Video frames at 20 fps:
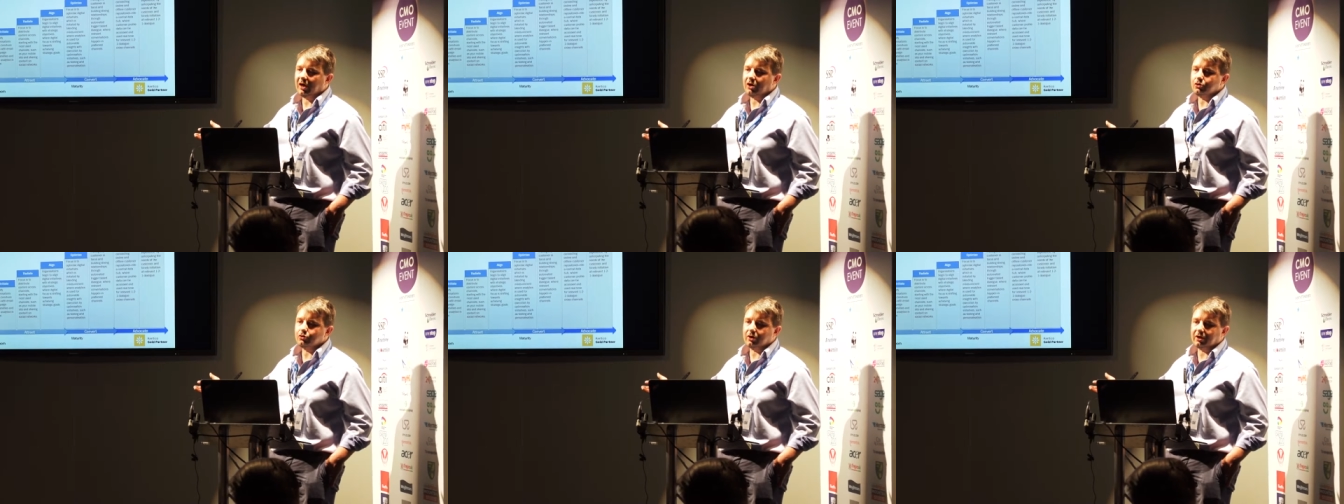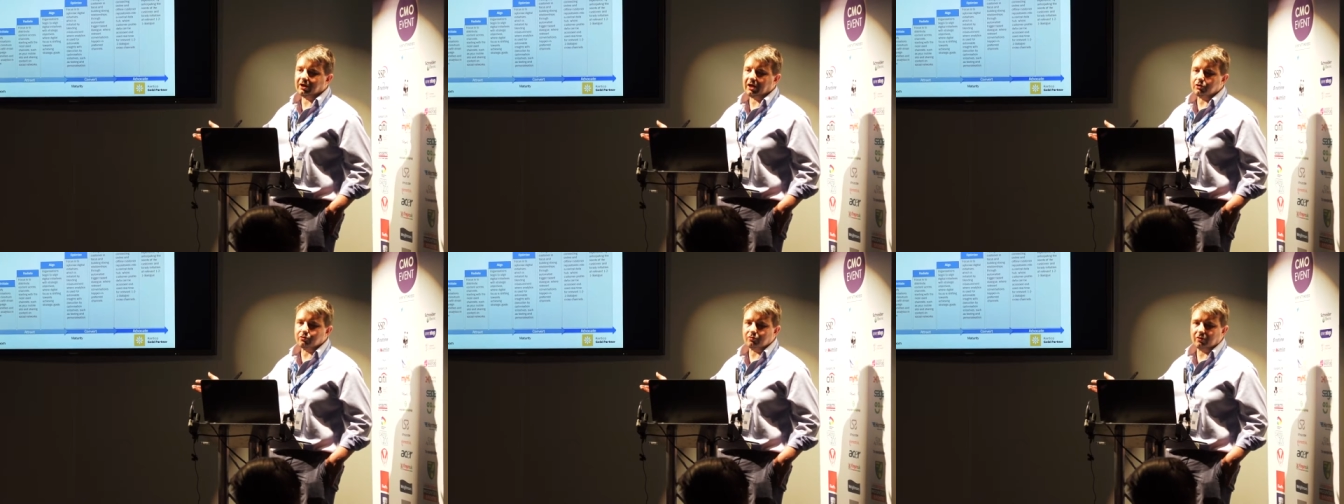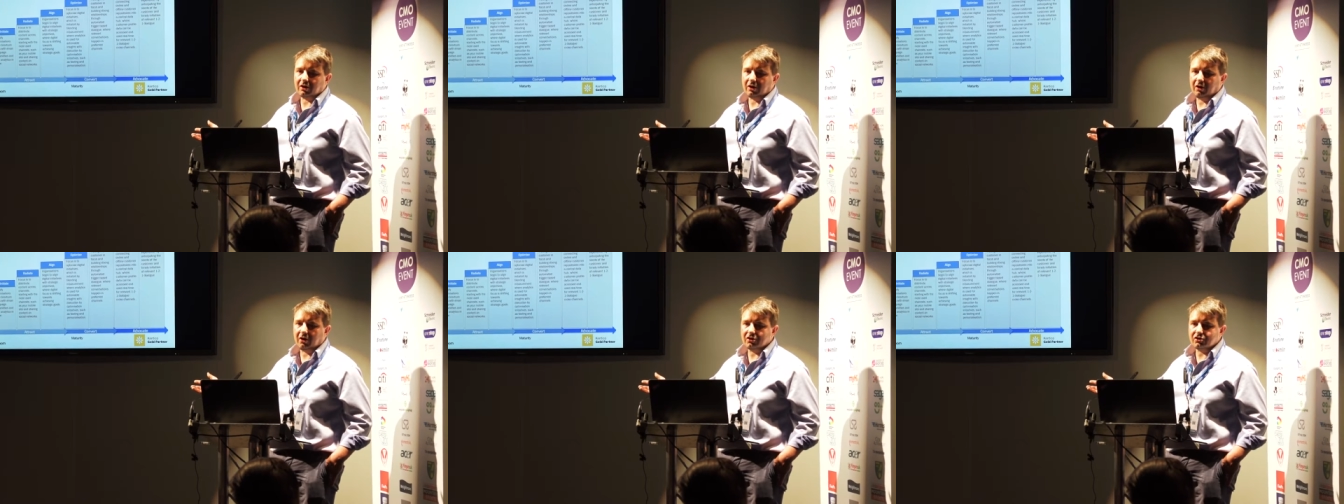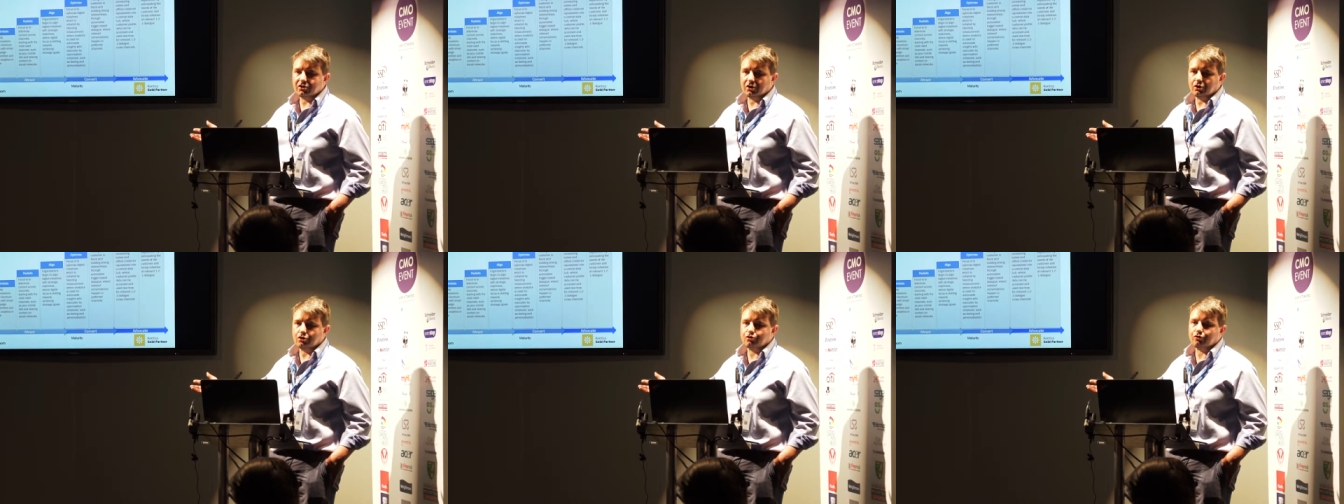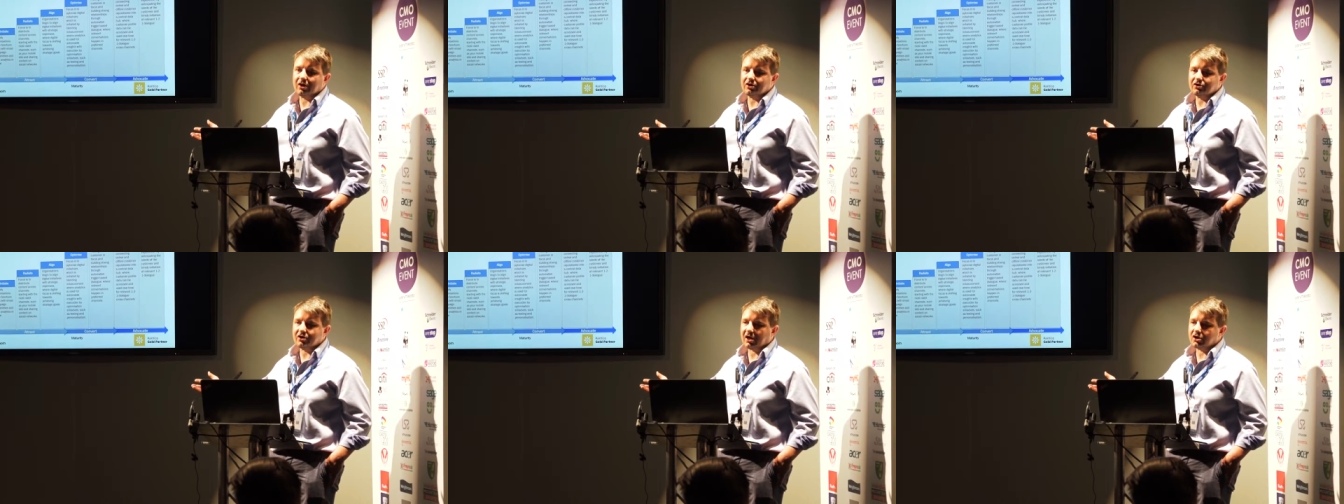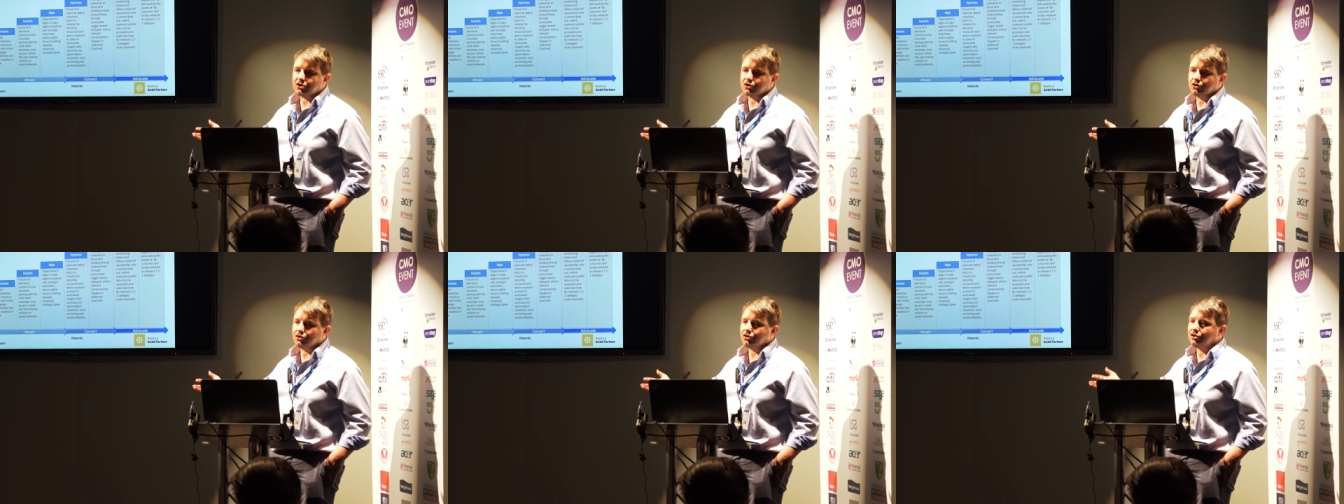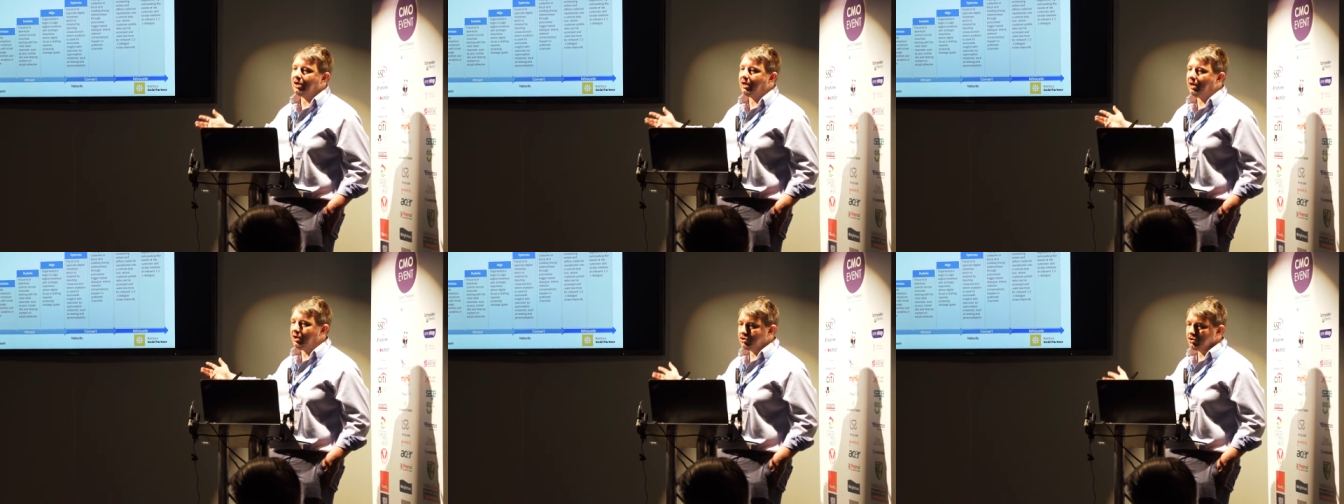how do you engage with the clients at a transaction
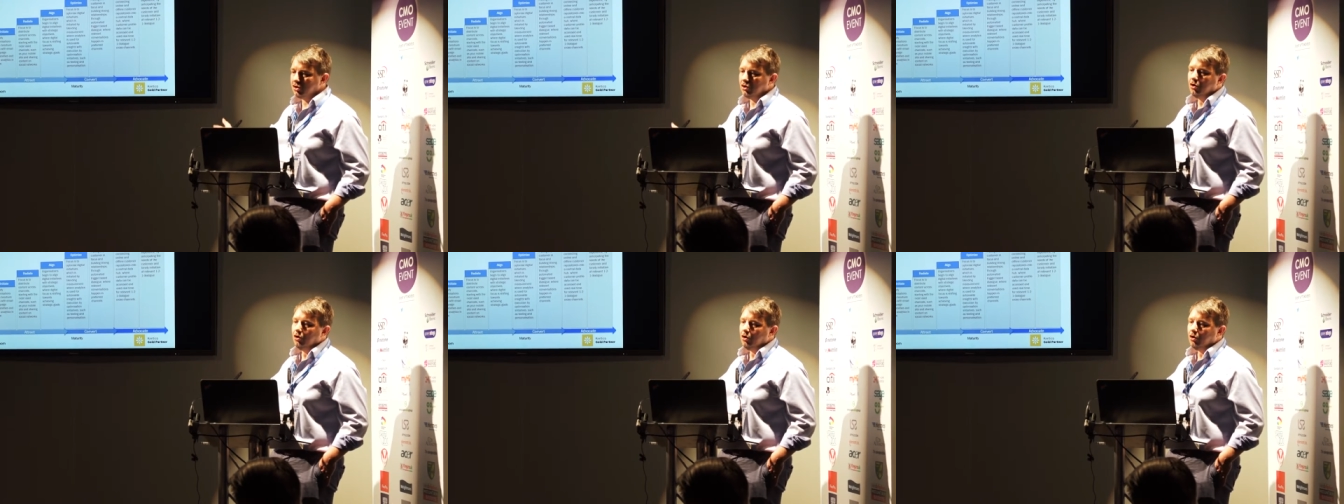stage